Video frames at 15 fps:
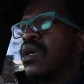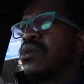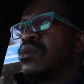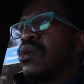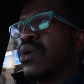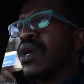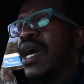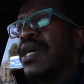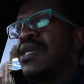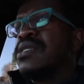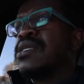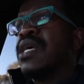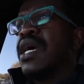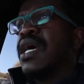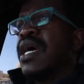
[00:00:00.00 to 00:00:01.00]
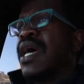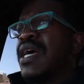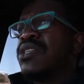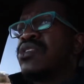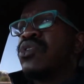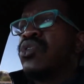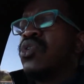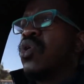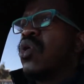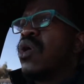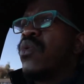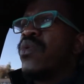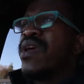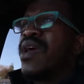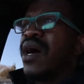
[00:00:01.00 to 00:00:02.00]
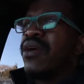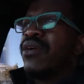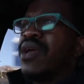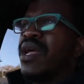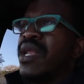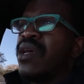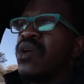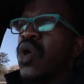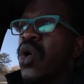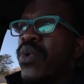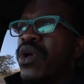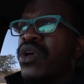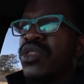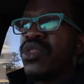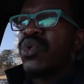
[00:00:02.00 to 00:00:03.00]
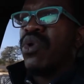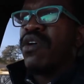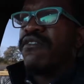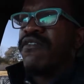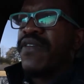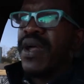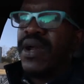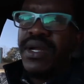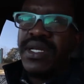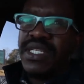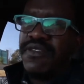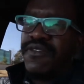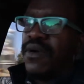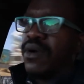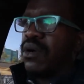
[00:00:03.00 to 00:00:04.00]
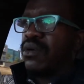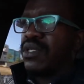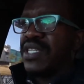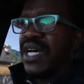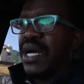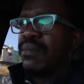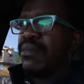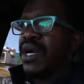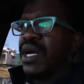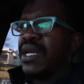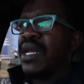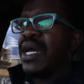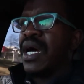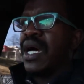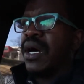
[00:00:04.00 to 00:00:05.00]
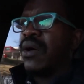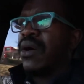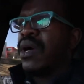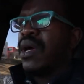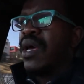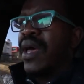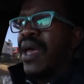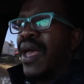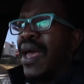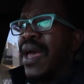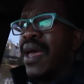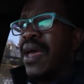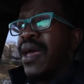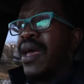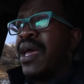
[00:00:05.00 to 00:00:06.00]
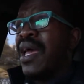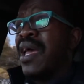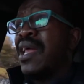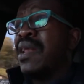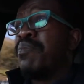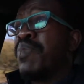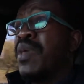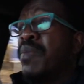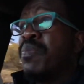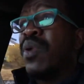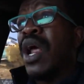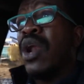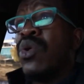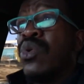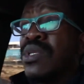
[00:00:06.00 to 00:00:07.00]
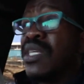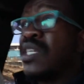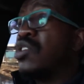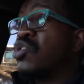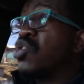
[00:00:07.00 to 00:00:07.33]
So guys, as you know, we are really going through a very difficult time right now, and people are losing